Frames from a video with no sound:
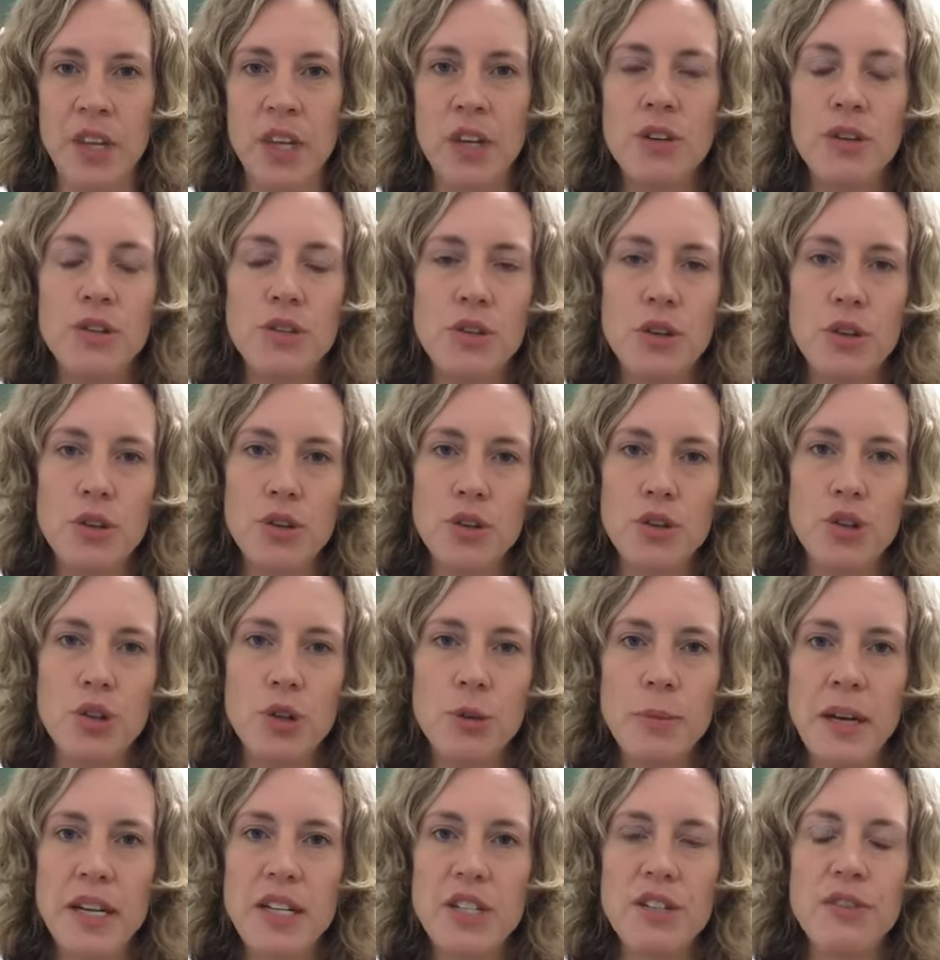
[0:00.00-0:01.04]
So the two
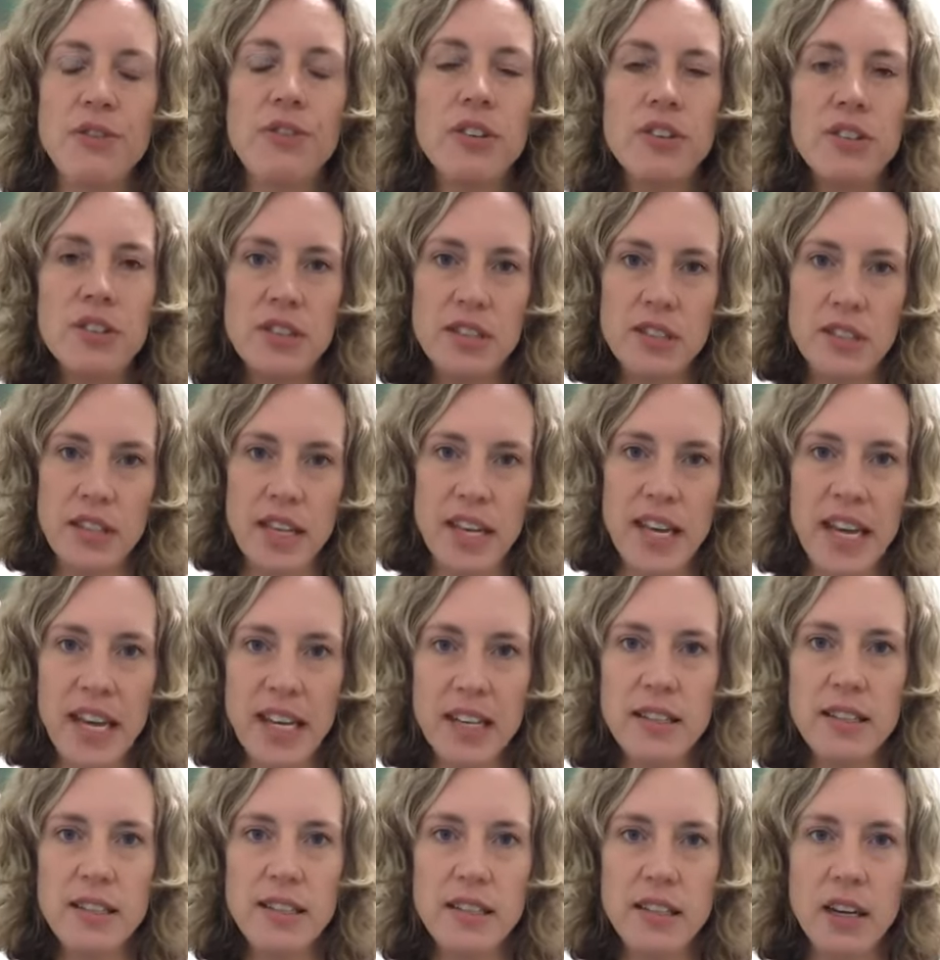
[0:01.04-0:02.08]
main differences, the head
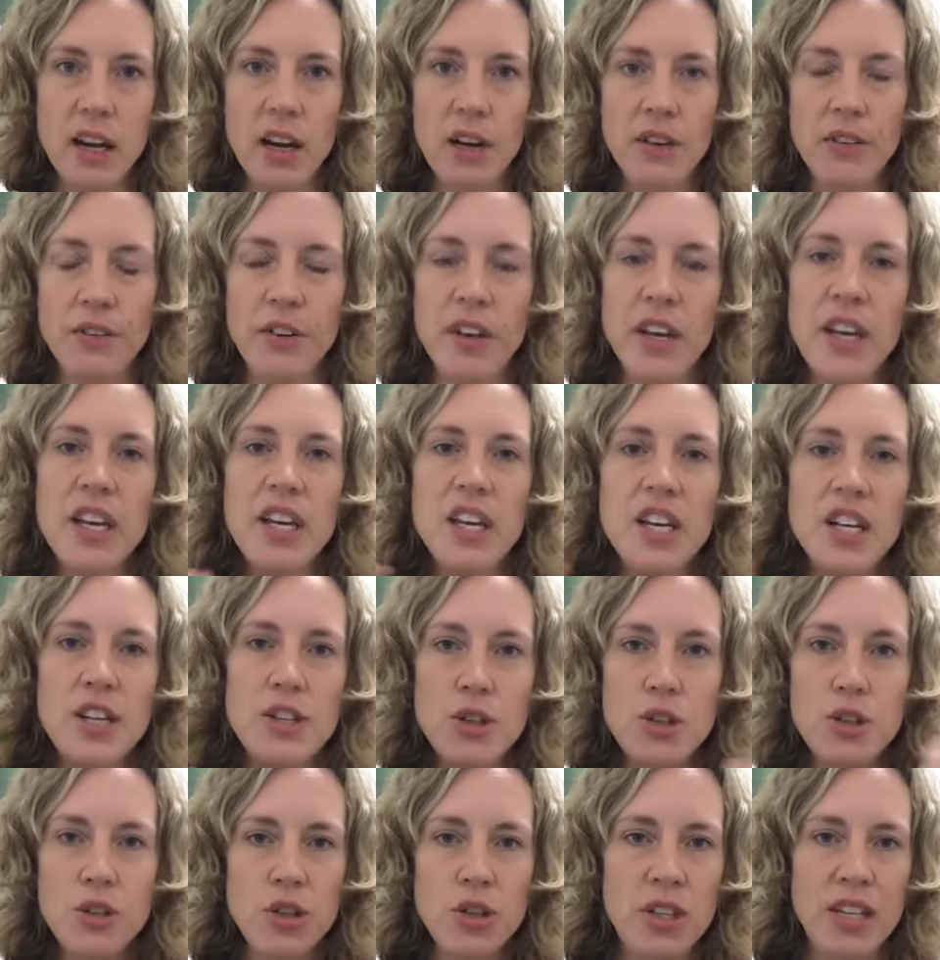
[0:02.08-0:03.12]
stuff is
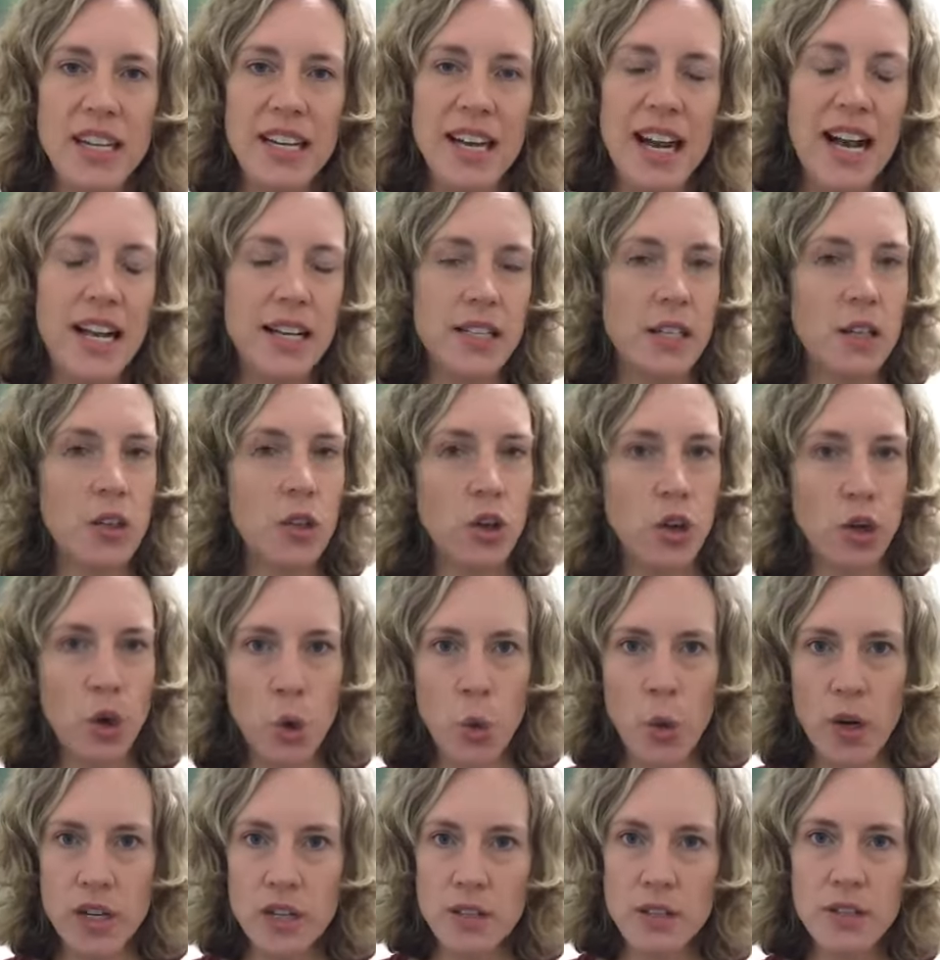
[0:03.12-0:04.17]
usually, it has a lot of
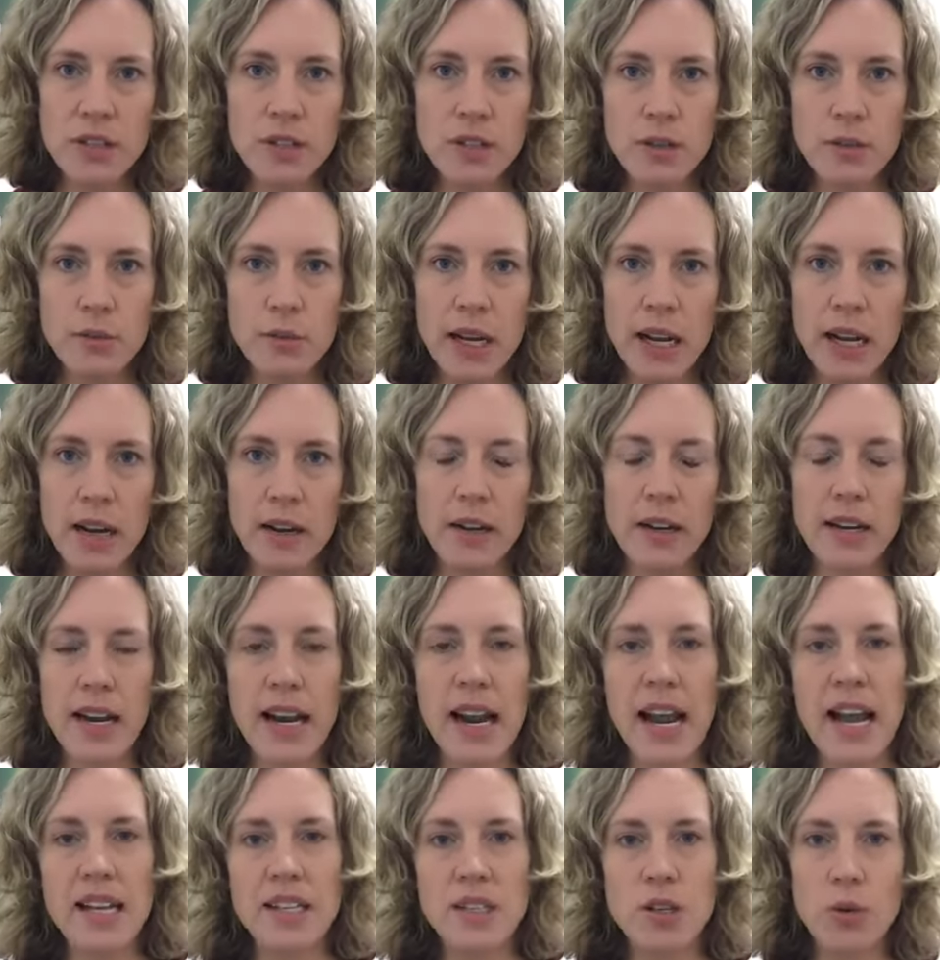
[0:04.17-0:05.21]
questions around it. It
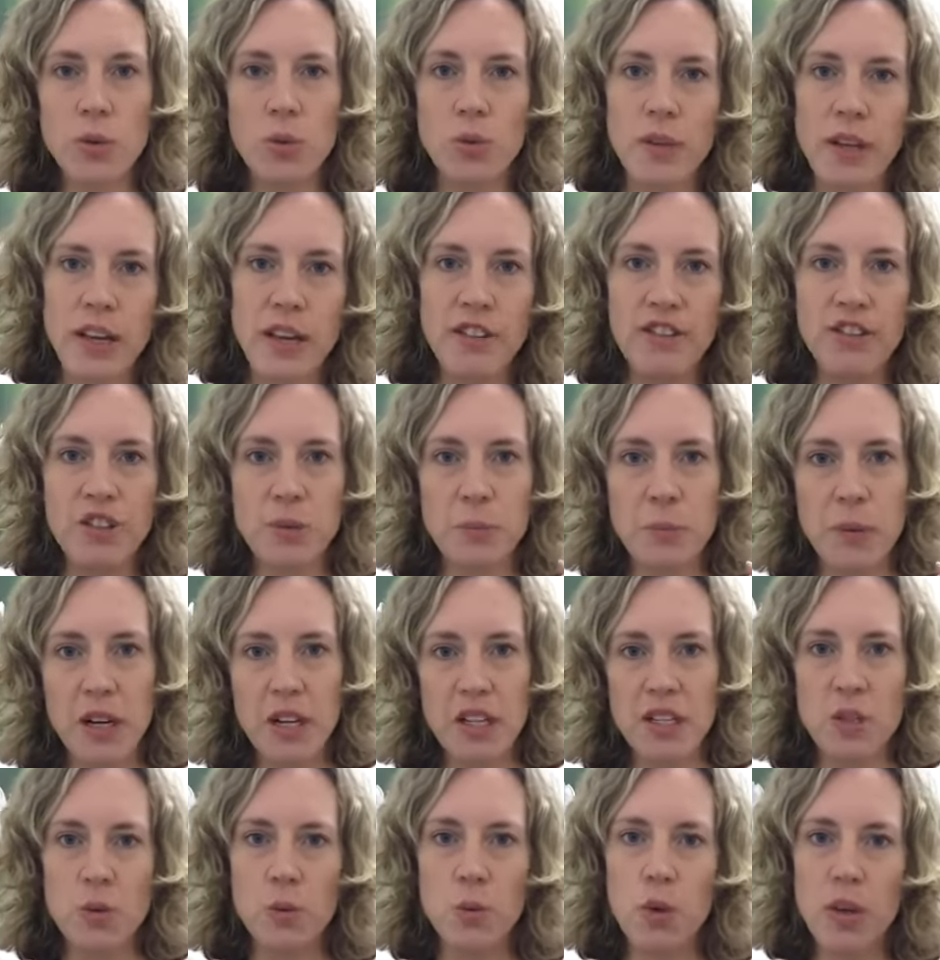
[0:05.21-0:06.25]
has a ifs,
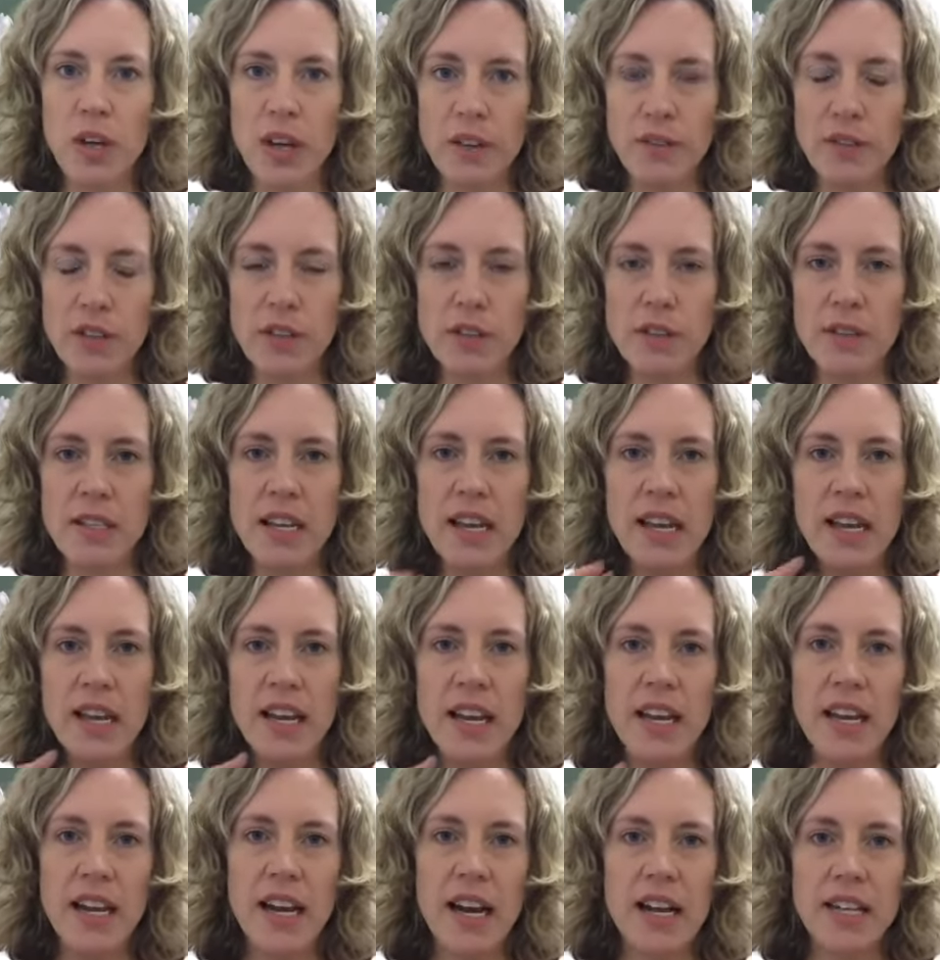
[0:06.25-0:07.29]
buts, whatevers.
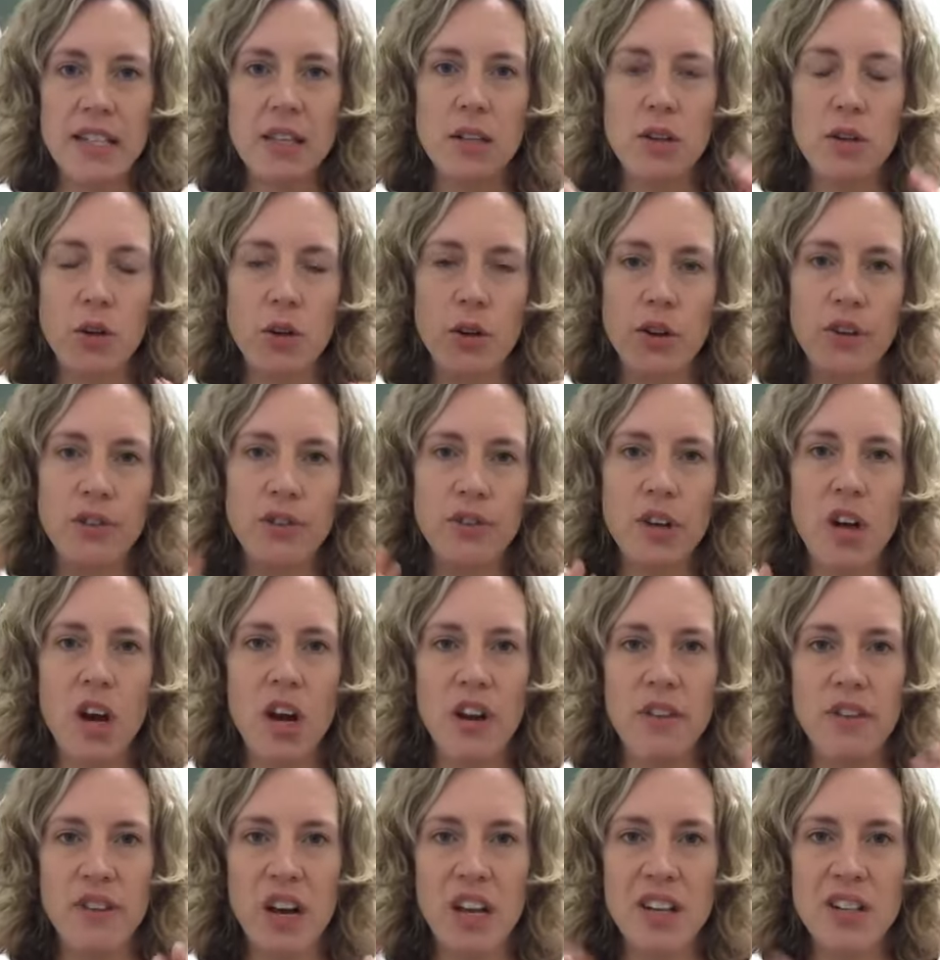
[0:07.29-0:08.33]
It has a lot of kind
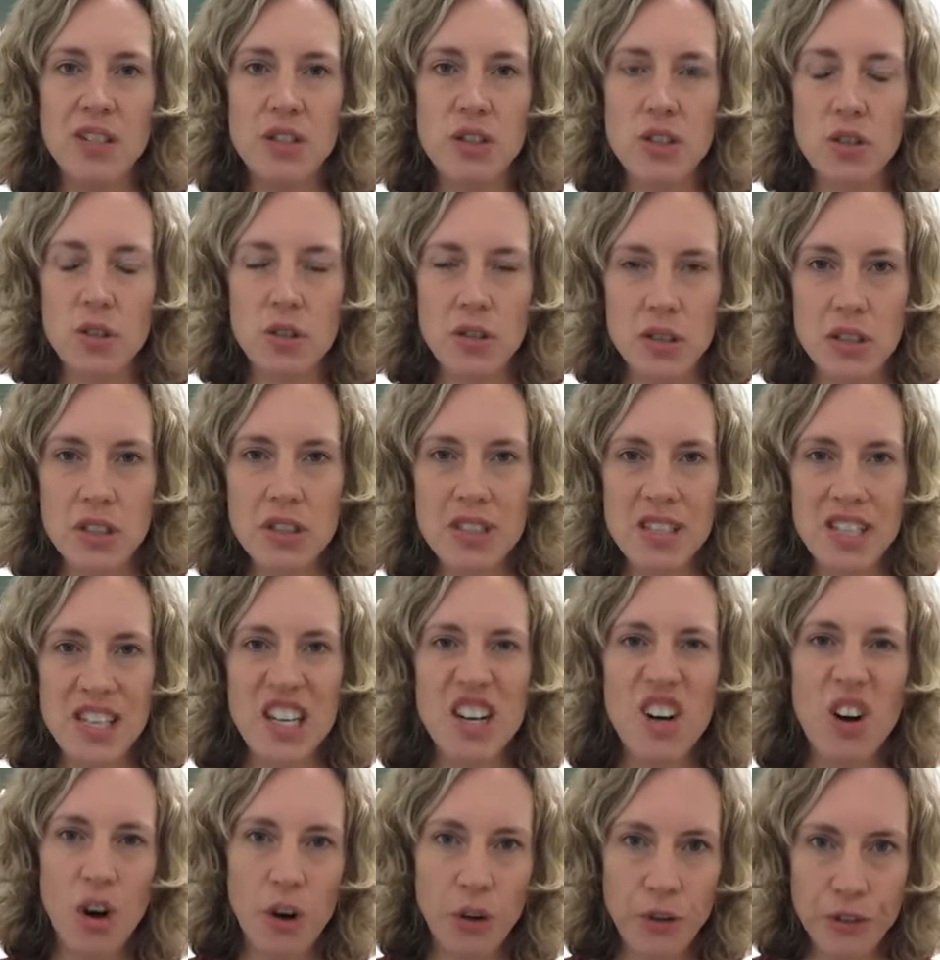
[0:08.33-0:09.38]
of uncertainty
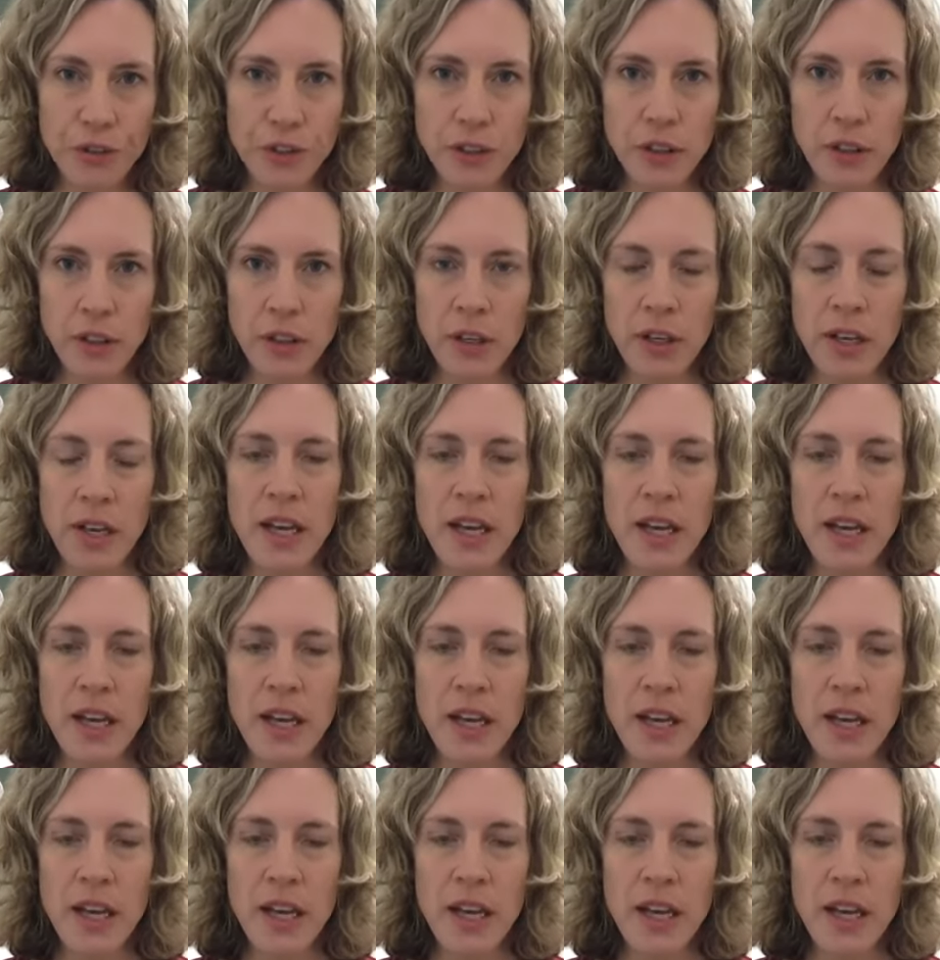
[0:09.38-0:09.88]
often.